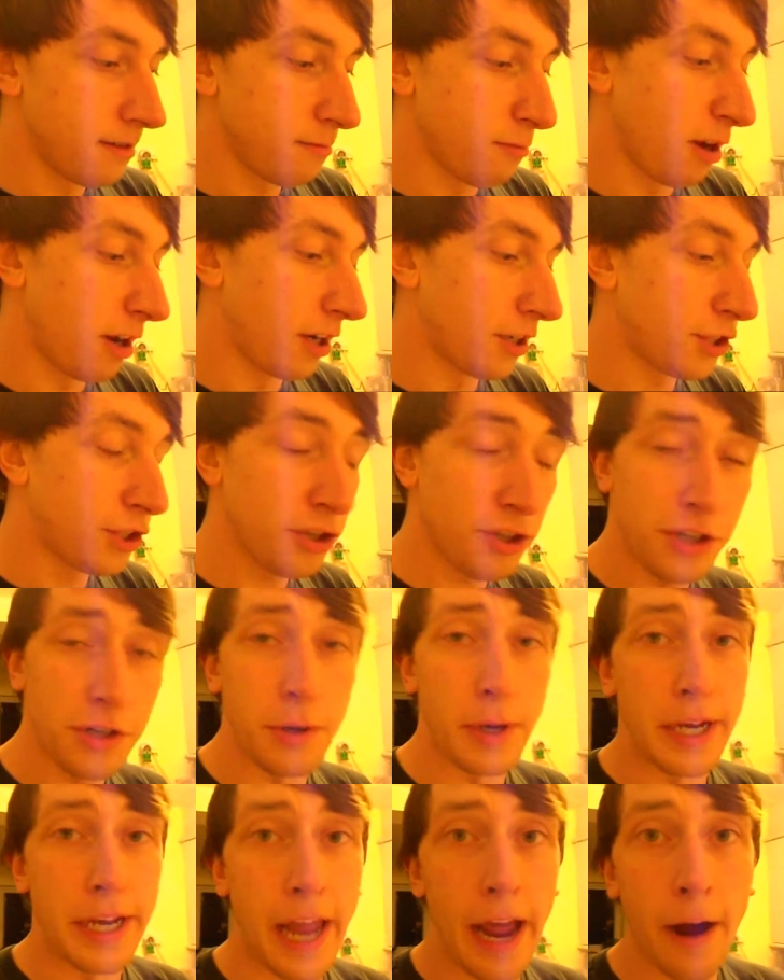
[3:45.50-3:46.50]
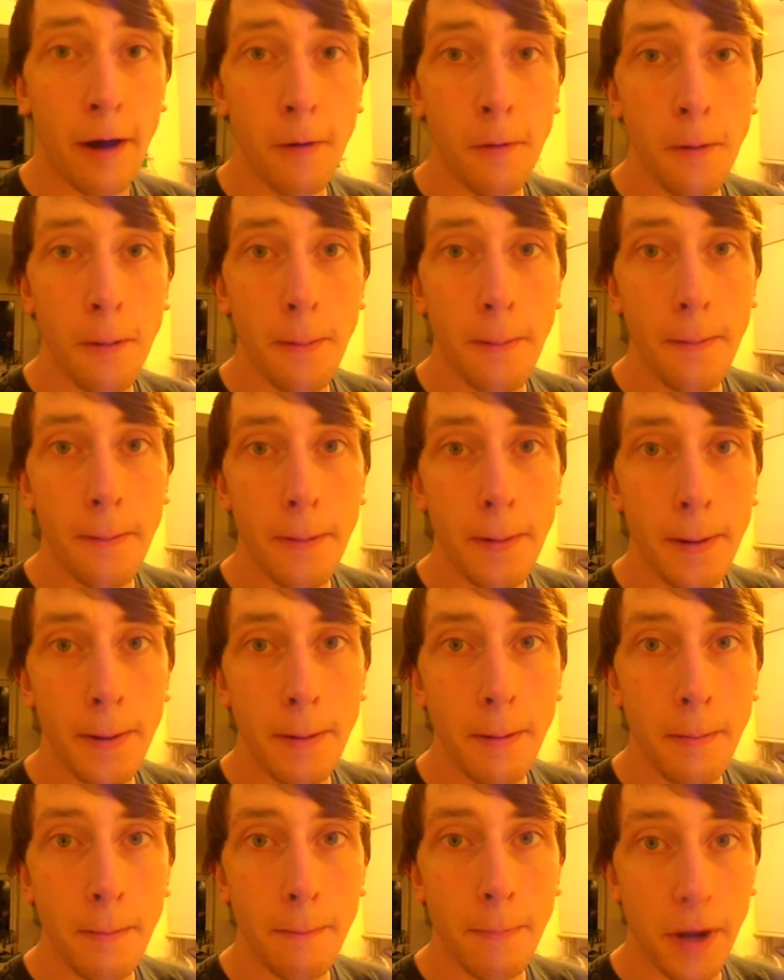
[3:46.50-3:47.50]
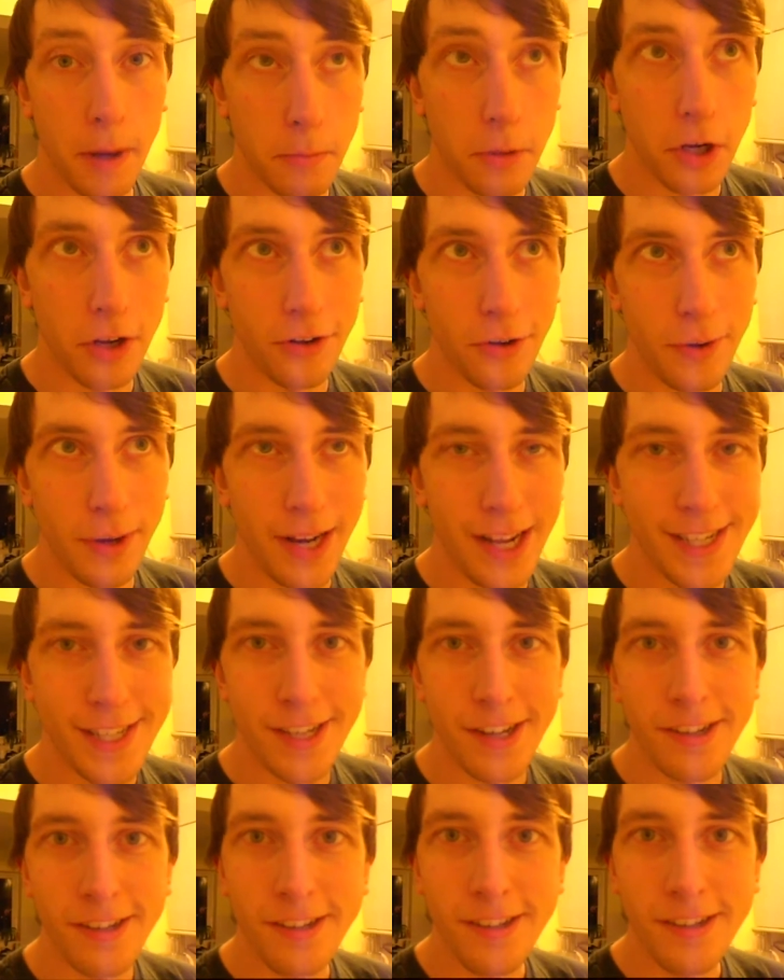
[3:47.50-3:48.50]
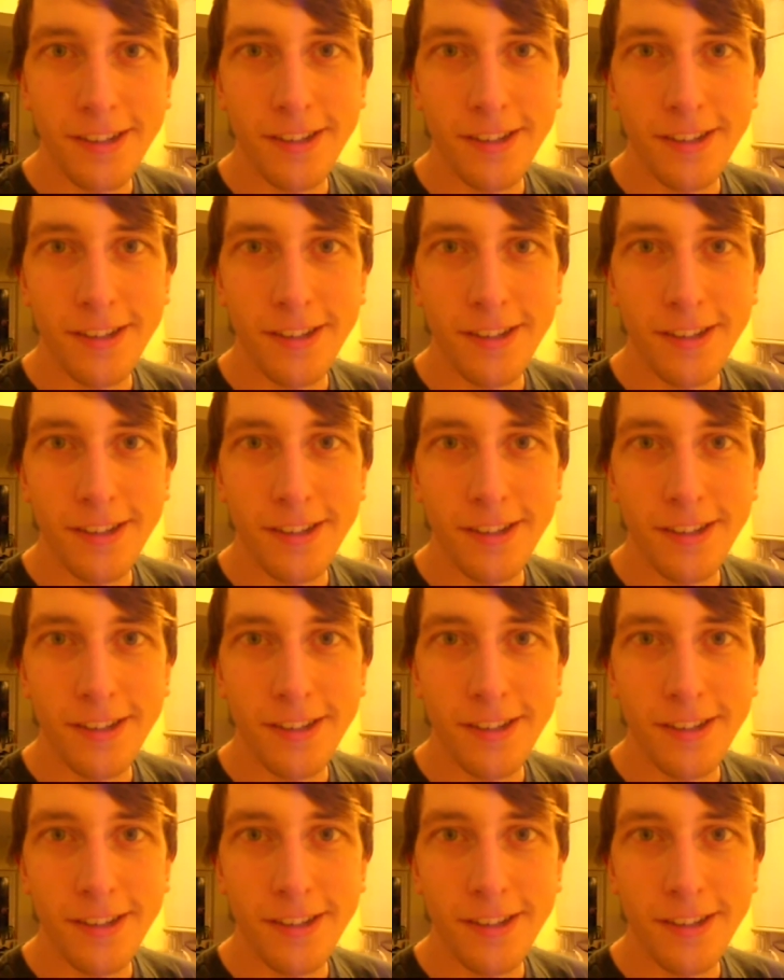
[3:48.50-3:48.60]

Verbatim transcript: Well, I should do it now, but I'm going to do it later.